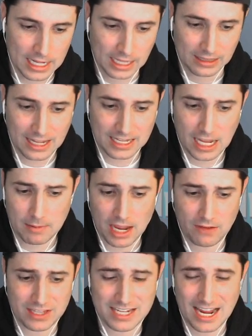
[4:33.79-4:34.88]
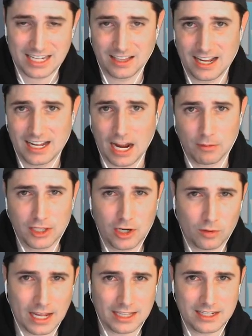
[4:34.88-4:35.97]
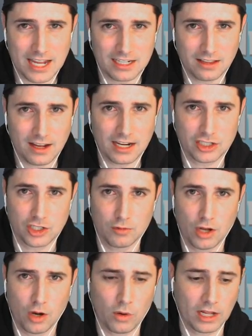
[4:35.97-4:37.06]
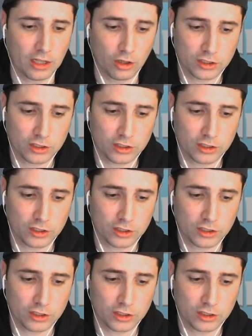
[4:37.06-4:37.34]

Late game, I have the Dandelion. I really don't like the Dandelion. As you know, it looks